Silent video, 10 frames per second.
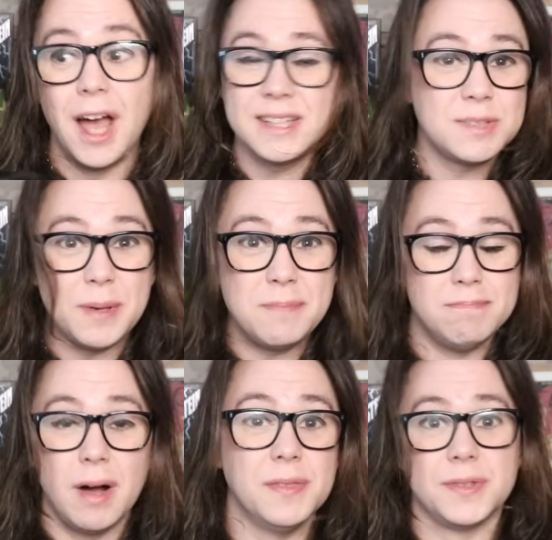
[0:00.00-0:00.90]
It's
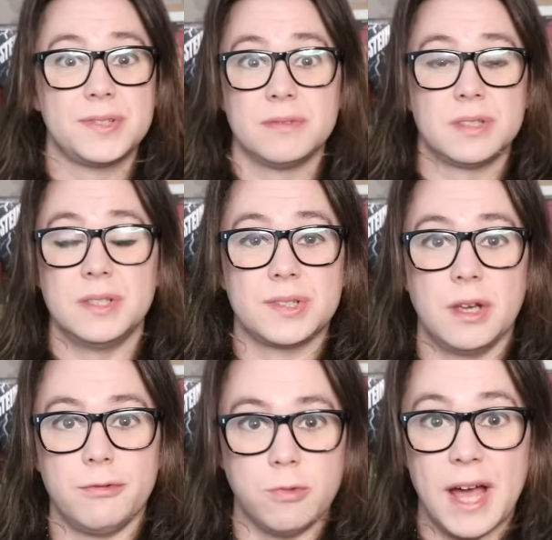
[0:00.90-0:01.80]
been months since
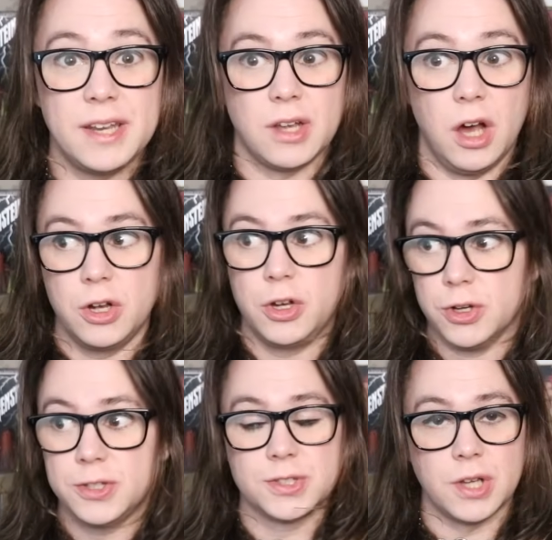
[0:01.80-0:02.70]
I've read a
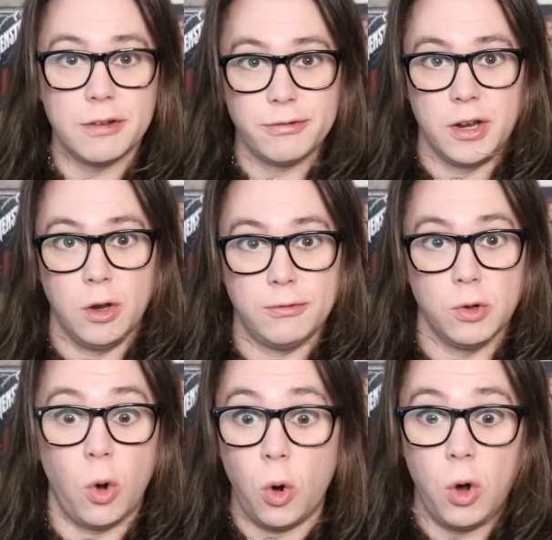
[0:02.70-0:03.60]
good sci-fi
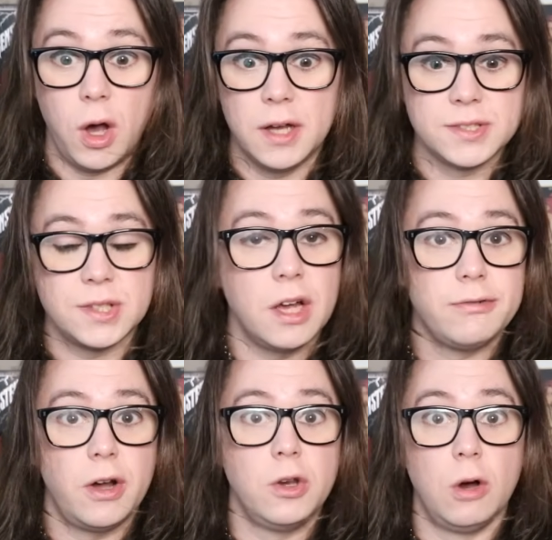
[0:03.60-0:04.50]
novel, or a
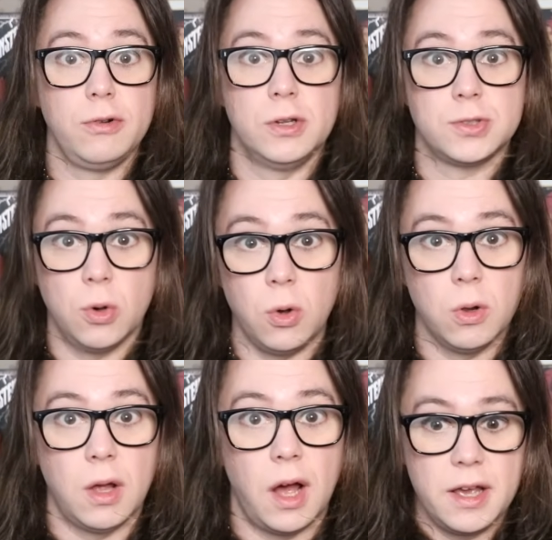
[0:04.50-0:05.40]
sci-fi novel at
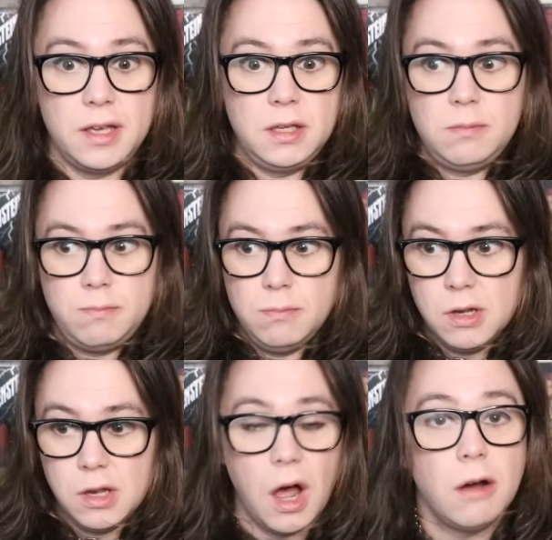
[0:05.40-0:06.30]
all. I
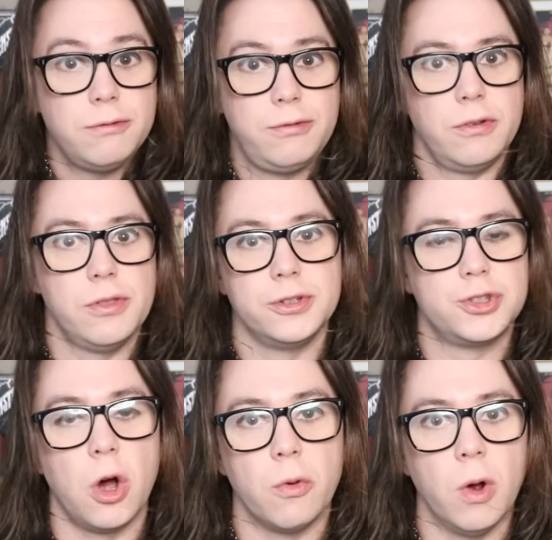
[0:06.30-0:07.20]
love the
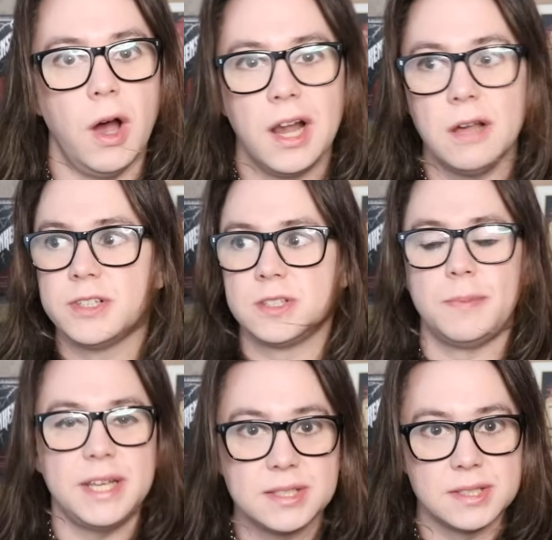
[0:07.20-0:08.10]
genre, I love it to
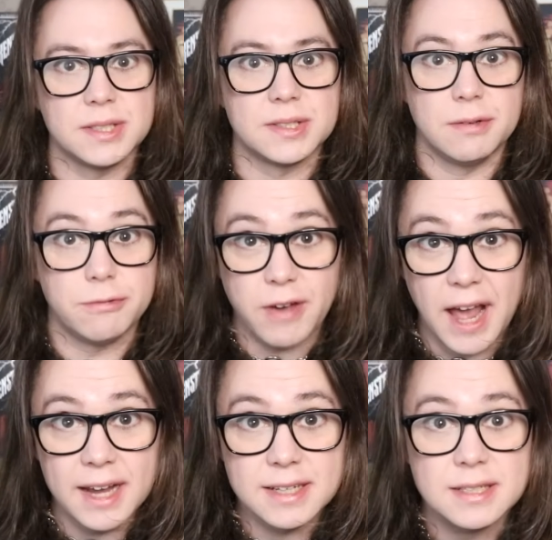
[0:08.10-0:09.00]
pieces. In
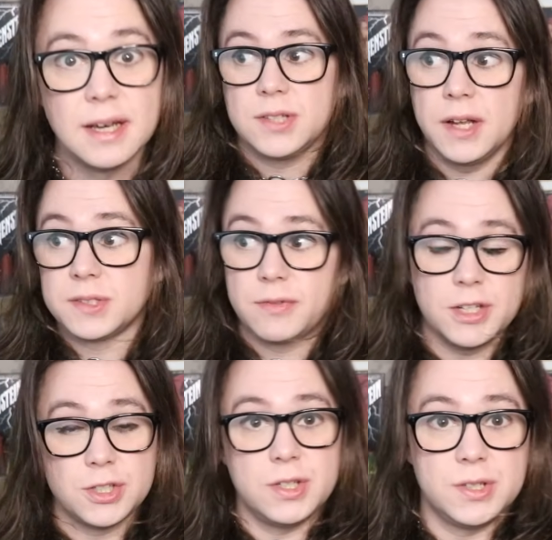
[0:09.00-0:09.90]
fact, science
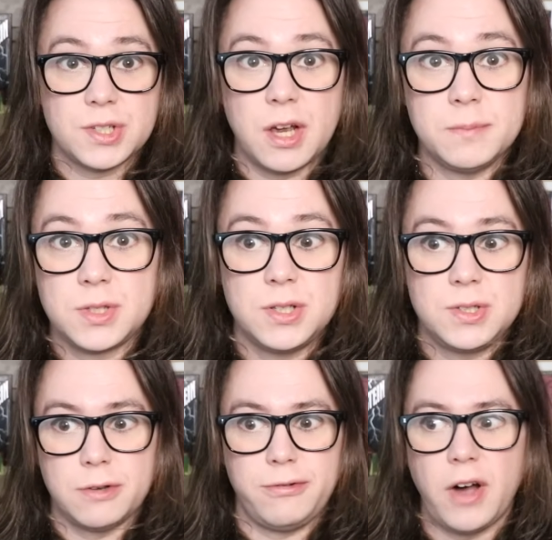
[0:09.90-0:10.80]
fiction has come to
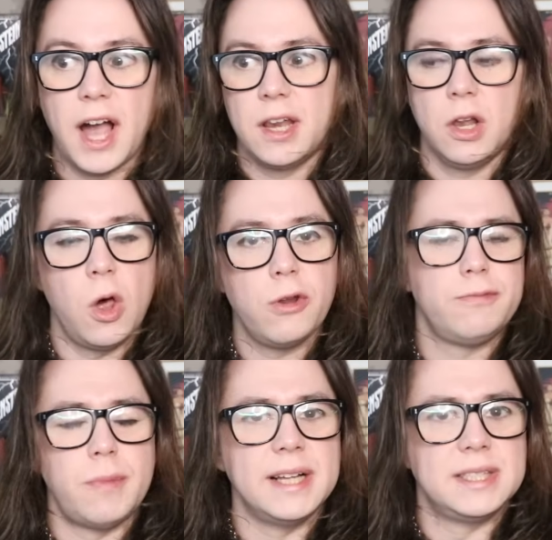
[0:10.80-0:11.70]
define a lot
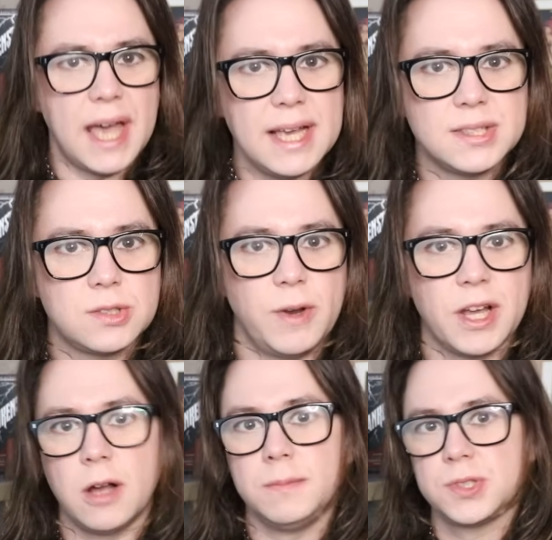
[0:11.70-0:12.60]
of my taste when
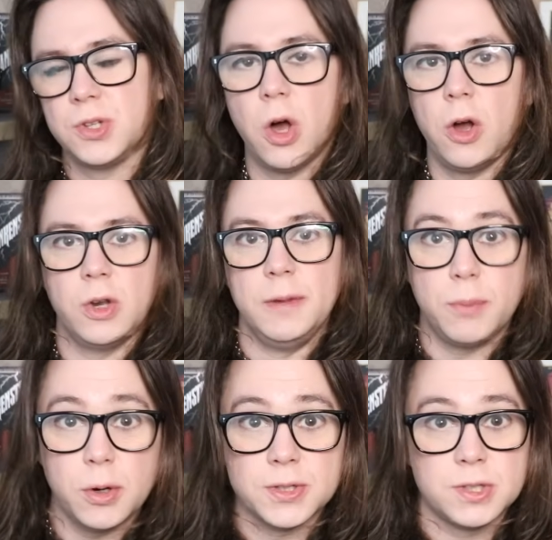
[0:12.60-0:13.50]
it comes to not only
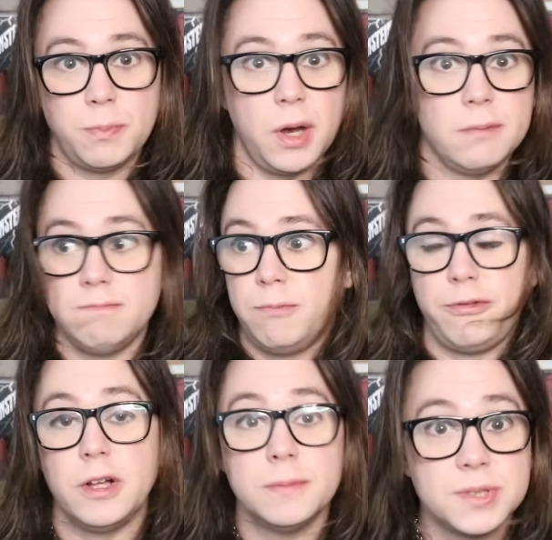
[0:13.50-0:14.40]
books, but
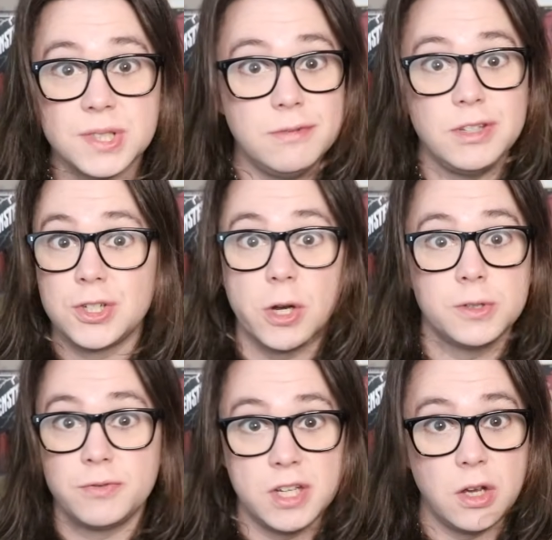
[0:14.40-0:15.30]
films, TV
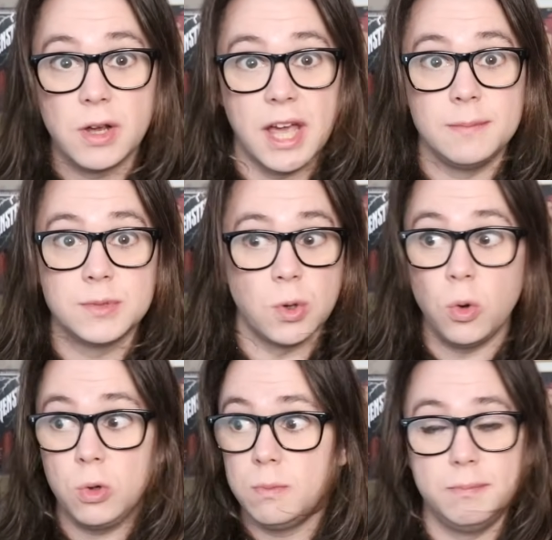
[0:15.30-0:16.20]
shows, video games,
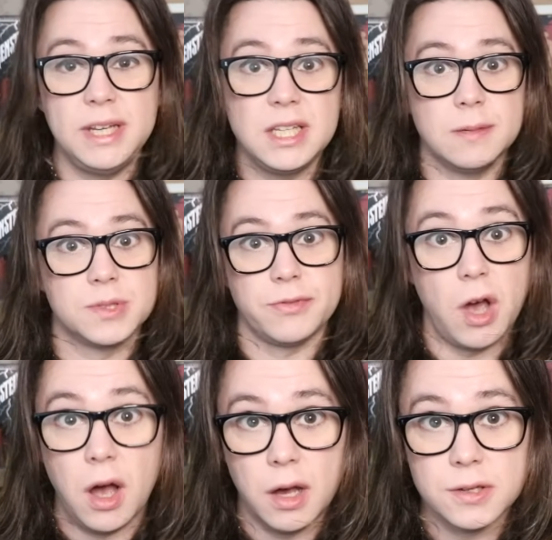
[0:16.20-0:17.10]
all mediums of
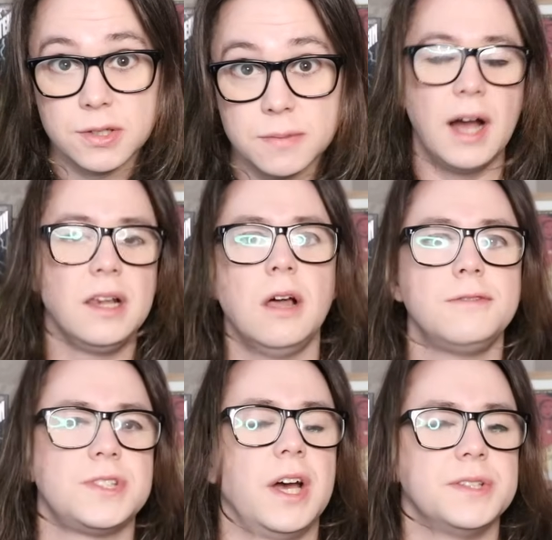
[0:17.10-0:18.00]
art. I
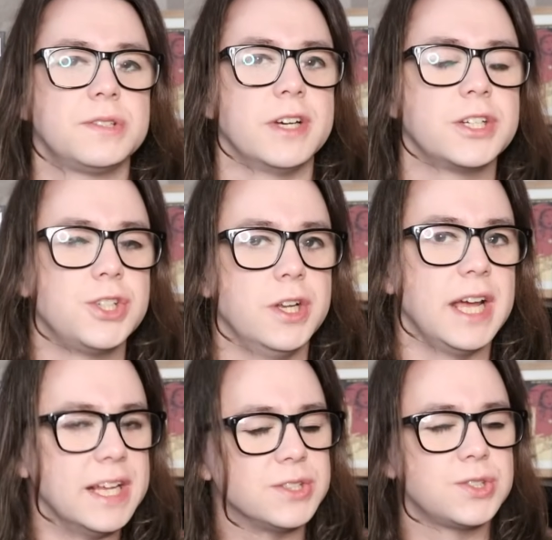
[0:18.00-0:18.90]
love science fiction
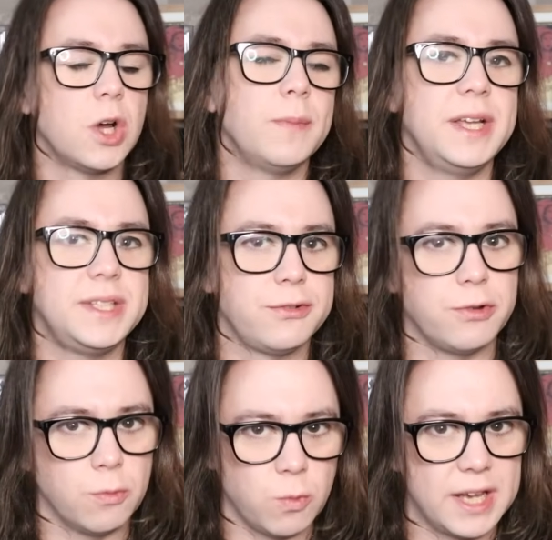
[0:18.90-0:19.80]
in so many
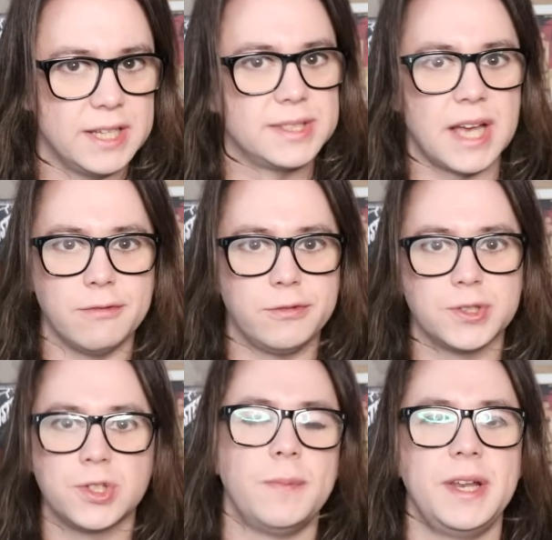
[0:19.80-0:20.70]
different ways and for
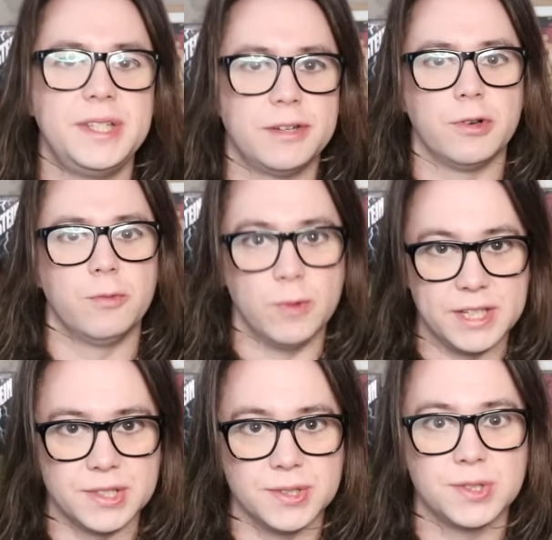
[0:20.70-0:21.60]
so many different
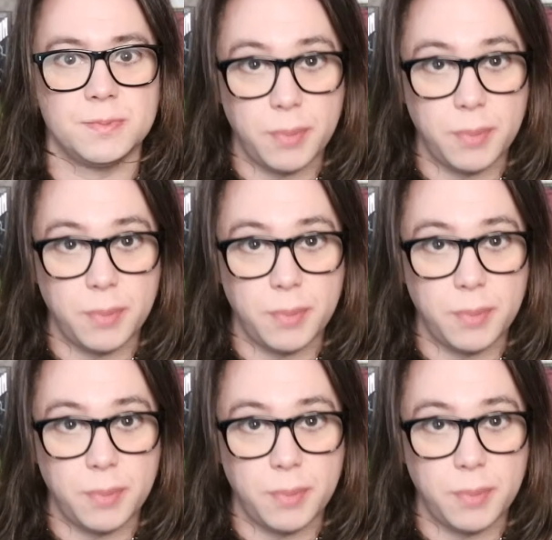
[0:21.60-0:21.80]
reasons,